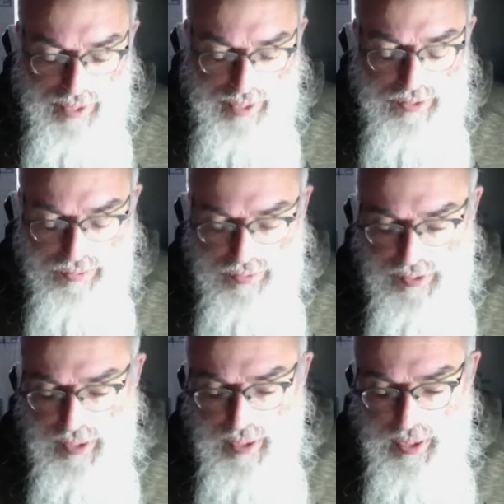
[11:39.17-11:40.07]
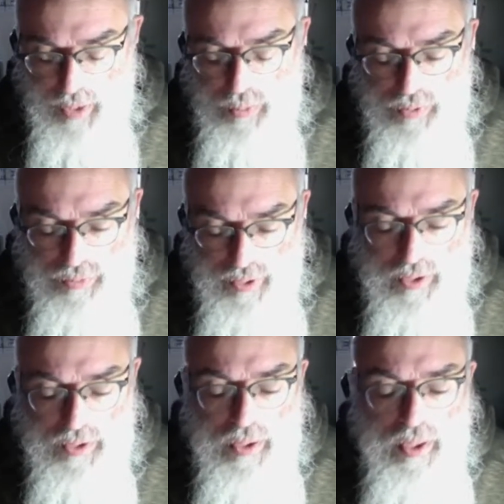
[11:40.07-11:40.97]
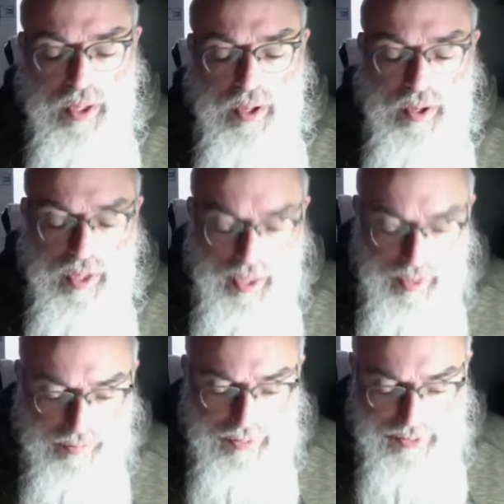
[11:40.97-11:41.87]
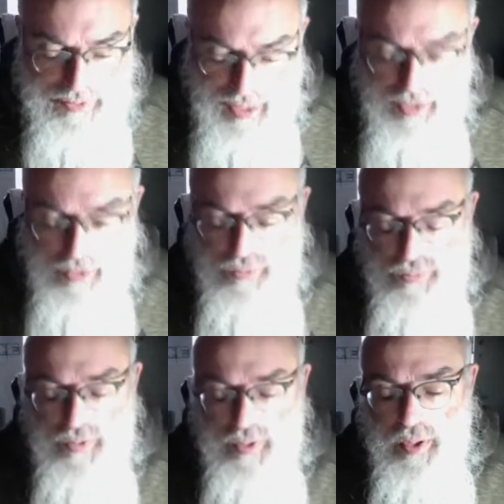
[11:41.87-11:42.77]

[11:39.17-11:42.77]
as if to say, he revealed himself